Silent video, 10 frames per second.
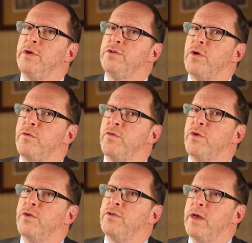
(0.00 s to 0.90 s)
So
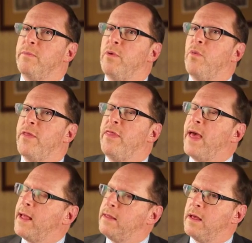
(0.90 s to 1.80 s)
for example, what
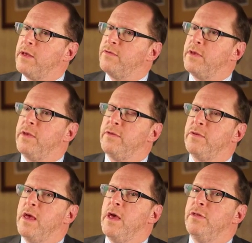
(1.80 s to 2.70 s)
that does is
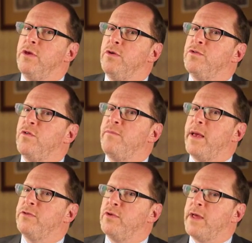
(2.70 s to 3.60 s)
the use of
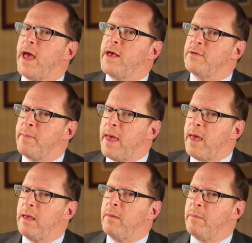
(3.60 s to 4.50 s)

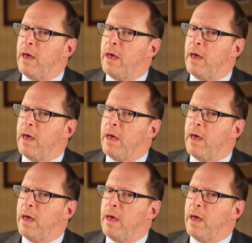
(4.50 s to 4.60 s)
benzodiazepines